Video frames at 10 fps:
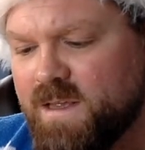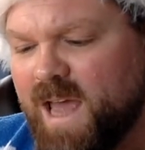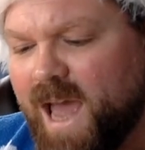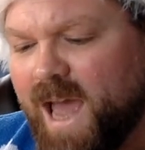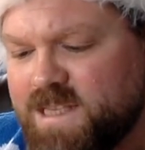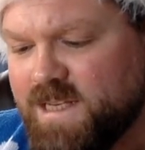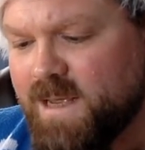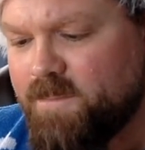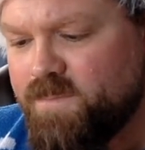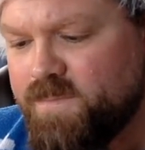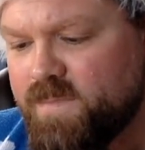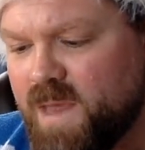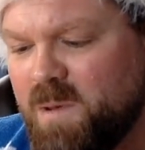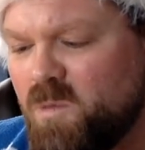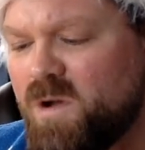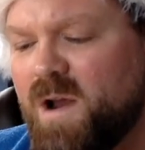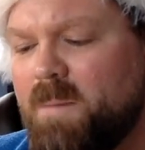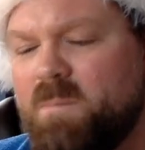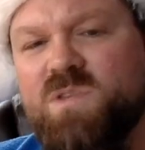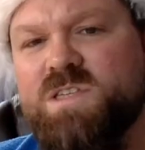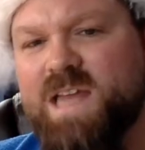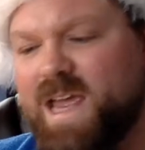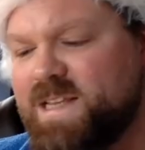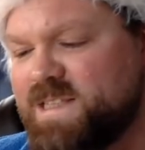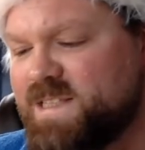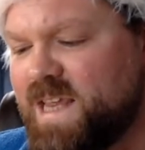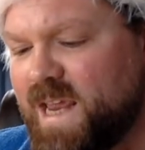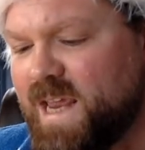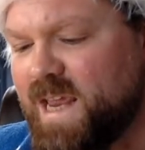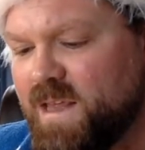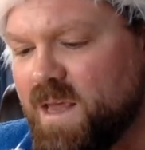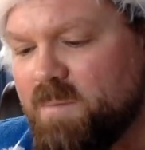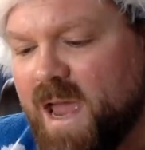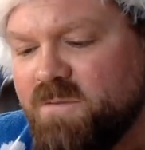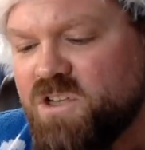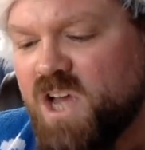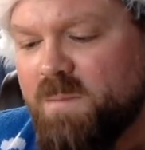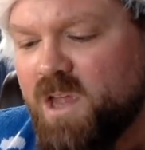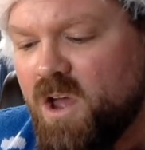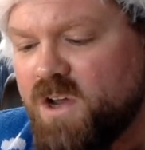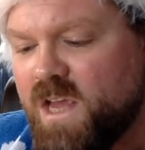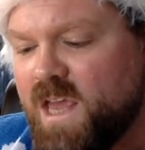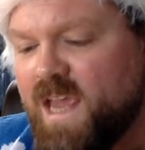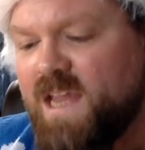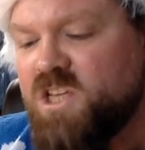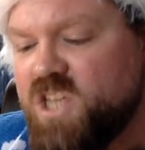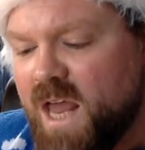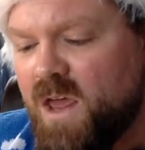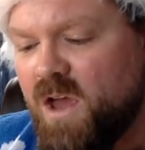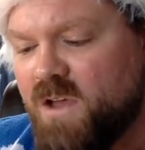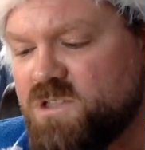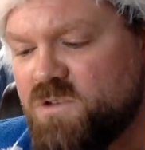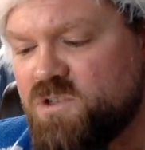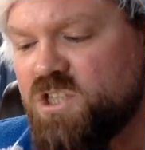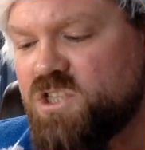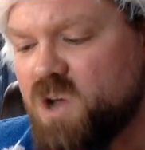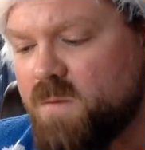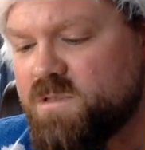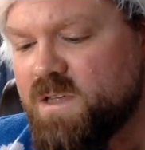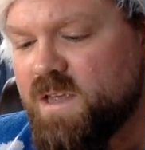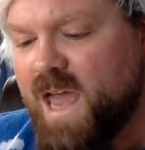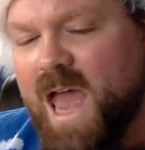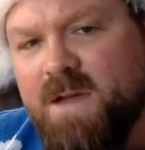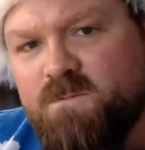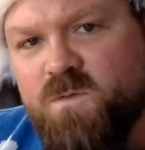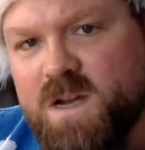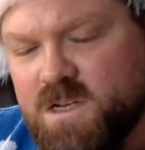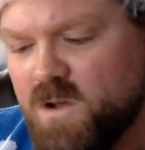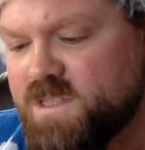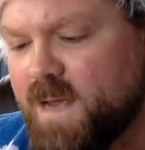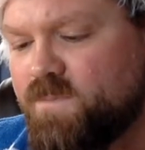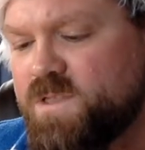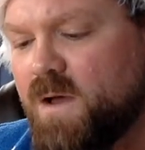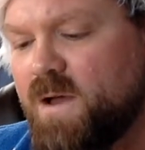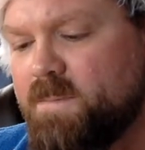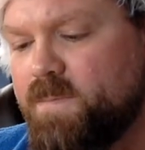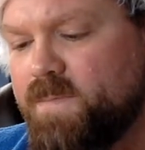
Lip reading: Hated it. I mean, what kind of monster hates singing? But every time he heard her, he'd yell at her till she stopped. Every goddamn time.